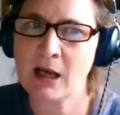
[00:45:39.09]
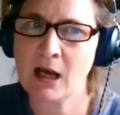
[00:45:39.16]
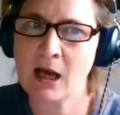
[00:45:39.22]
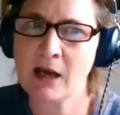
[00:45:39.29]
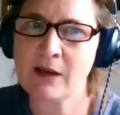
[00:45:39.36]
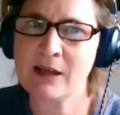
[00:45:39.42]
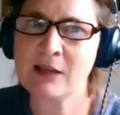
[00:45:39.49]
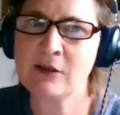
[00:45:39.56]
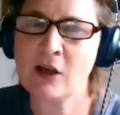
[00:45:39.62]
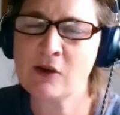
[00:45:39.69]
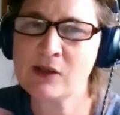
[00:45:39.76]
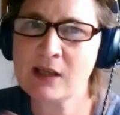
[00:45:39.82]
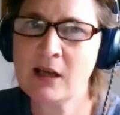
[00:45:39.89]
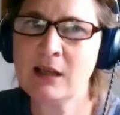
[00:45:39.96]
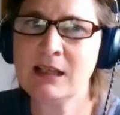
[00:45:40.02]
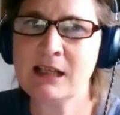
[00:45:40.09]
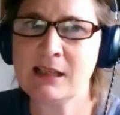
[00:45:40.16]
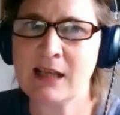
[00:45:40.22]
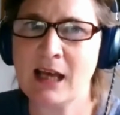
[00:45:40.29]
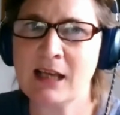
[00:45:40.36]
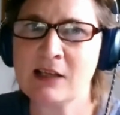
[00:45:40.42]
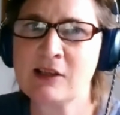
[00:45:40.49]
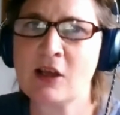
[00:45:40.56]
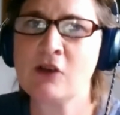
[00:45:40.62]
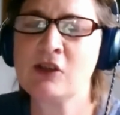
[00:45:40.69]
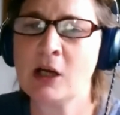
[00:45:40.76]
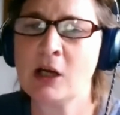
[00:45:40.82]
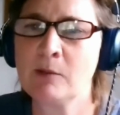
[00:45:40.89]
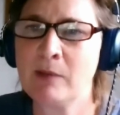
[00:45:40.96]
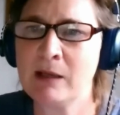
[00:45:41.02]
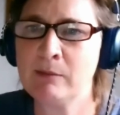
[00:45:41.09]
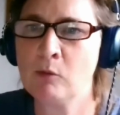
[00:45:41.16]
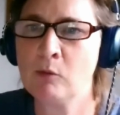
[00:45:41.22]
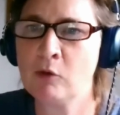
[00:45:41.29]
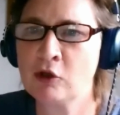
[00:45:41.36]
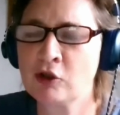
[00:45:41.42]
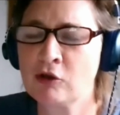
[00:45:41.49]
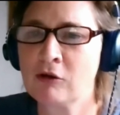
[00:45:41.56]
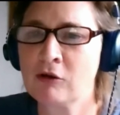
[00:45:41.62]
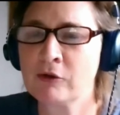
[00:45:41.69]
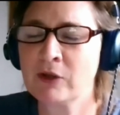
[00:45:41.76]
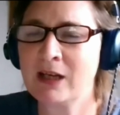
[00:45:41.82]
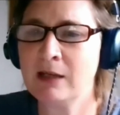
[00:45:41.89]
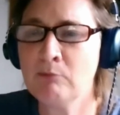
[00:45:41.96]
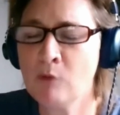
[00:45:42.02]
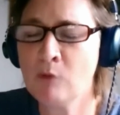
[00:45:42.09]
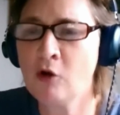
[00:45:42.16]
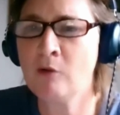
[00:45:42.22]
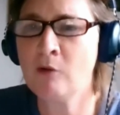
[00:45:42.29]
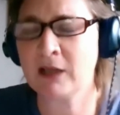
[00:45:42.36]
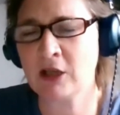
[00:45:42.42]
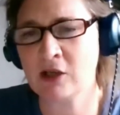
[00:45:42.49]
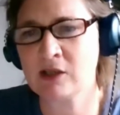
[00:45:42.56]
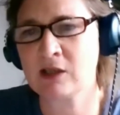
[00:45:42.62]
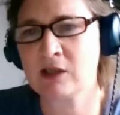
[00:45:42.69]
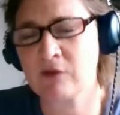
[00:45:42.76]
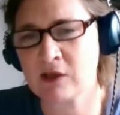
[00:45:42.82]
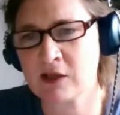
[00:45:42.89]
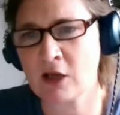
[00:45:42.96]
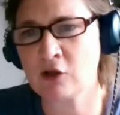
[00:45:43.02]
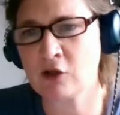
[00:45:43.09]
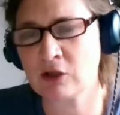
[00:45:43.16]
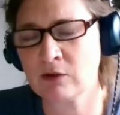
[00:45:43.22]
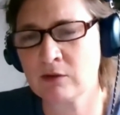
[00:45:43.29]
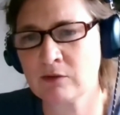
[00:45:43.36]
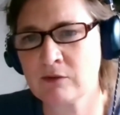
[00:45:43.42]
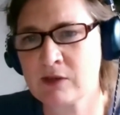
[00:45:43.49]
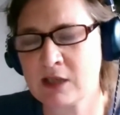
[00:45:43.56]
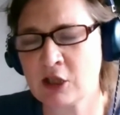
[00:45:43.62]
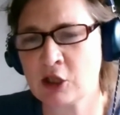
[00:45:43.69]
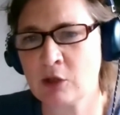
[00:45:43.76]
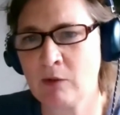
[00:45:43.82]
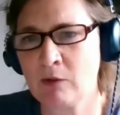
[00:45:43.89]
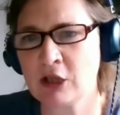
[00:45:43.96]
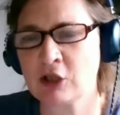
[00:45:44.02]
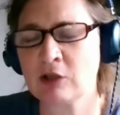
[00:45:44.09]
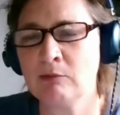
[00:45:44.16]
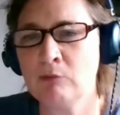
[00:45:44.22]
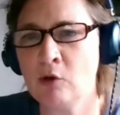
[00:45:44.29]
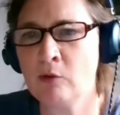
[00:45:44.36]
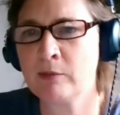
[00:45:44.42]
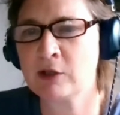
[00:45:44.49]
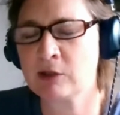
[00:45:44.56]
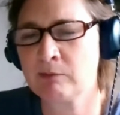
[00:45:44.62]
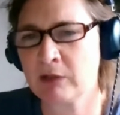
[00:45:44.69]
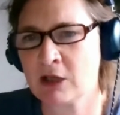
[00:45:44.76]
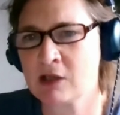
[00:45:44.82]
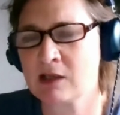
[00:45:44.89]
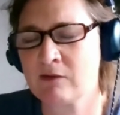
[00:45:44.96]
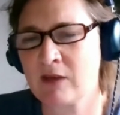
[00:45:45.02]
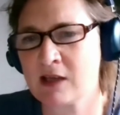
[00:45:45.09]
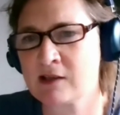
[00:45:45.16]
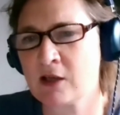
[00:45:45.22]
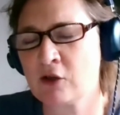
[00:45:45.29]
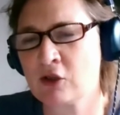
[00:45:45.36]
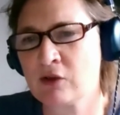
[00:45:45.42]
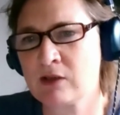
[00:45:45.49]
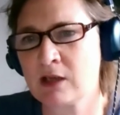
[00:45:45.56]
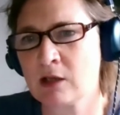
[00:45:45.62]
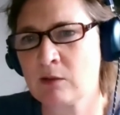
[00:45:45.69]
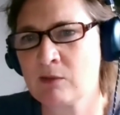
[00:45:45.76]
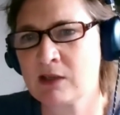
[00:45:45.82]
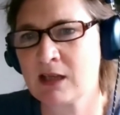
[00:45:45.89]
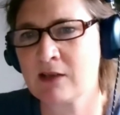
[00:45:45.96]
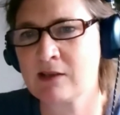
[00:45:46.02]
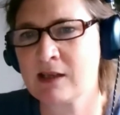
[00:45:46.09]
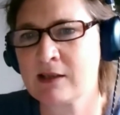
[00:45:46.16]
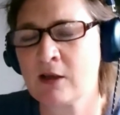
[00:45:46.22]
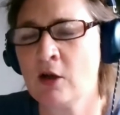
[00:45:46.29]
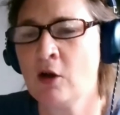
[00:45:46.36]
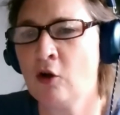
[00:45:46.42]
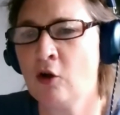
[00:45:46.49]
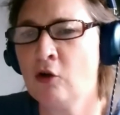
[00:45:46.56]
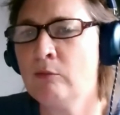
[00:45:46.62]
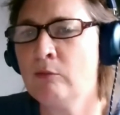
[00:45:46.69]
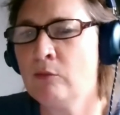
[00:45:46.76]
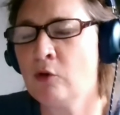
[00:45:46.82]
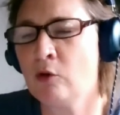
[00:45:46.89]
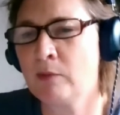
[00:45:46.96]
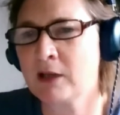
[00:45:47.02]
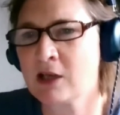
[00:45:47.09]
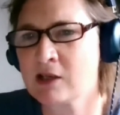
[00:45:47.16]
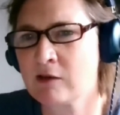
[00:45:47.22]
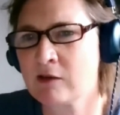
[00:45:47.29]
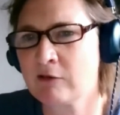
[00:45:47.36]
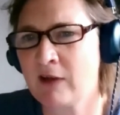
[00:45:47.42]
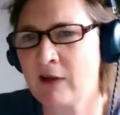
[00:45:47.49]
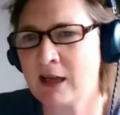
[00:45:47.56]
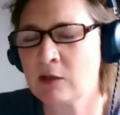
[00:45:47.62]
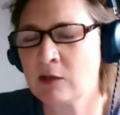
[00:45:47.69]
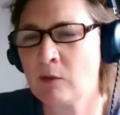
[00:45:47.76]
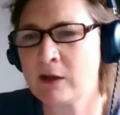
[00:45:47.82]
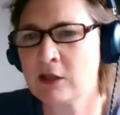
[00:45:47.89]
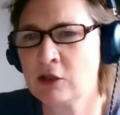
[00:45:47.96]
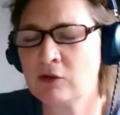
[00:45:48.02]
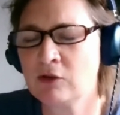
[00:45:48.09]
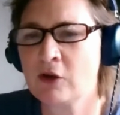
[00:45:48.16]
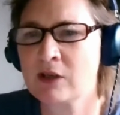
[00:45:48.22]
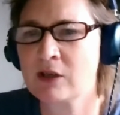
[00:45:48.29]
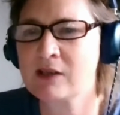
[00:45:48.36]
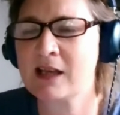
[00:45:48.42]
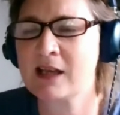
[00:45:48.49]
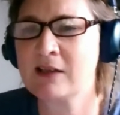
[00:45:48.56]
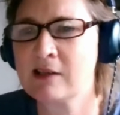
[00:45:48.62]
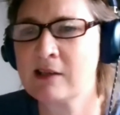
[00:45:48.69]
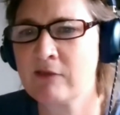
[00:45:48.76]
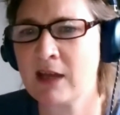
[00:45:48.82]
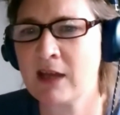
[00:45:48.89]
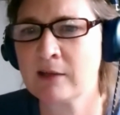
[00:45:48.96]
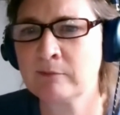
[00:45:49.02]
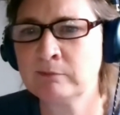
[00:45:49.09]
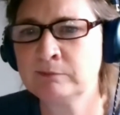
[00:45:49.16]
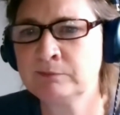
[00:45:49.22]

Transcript: Uh, in those early days, those young people were drawn in more because of the social situation, more because of their social circumstances, or more because of the faith, whether you'd got a sense of that.